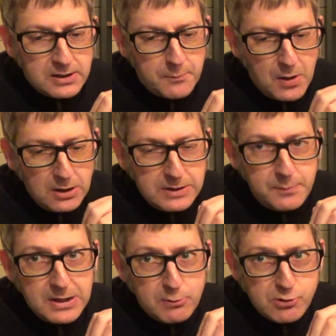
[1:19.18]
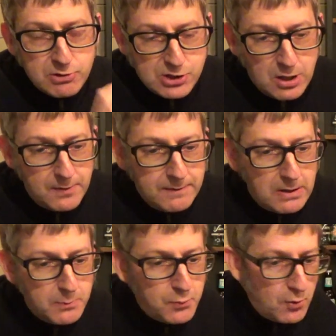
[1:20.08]
the Berlin Pilsner itself, even
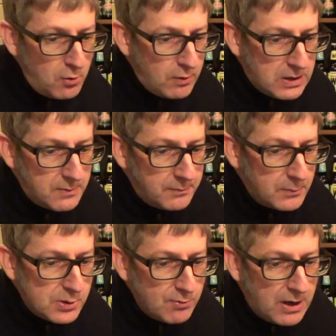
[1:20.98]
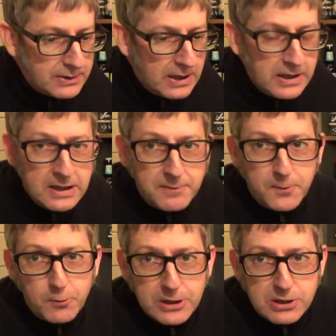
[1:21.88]
though the brewery was around in
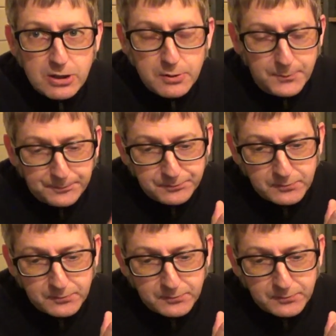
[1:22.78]
1842,